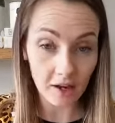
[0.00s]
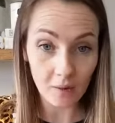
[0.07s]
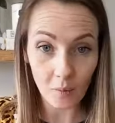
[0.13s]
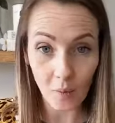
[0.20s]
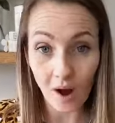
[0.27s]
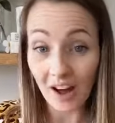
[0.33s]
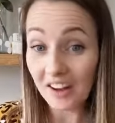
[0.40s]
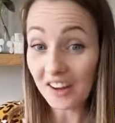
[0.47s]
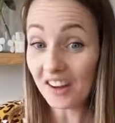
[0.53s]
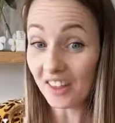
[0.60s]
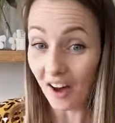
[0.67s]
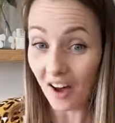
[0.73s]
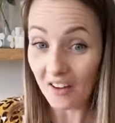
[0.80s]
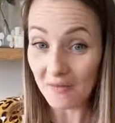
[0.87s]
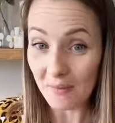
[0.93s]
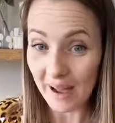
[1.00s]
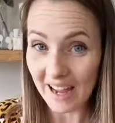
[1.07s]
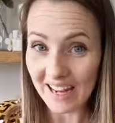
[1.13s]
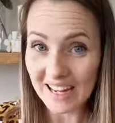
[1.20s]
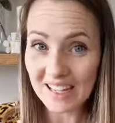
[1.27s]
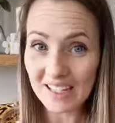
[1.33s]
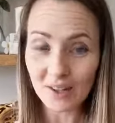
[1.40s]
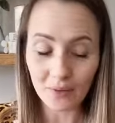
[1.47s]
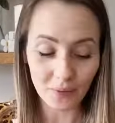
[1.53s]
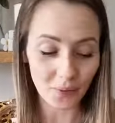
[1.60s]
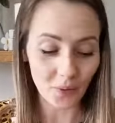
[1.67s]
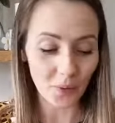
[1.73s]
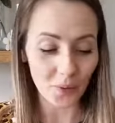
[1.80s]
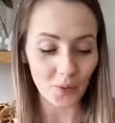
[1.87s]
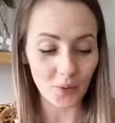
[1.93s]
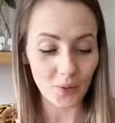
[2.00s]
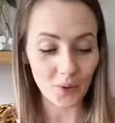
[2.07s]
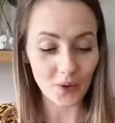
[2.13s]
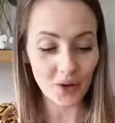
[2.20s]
one that I've made for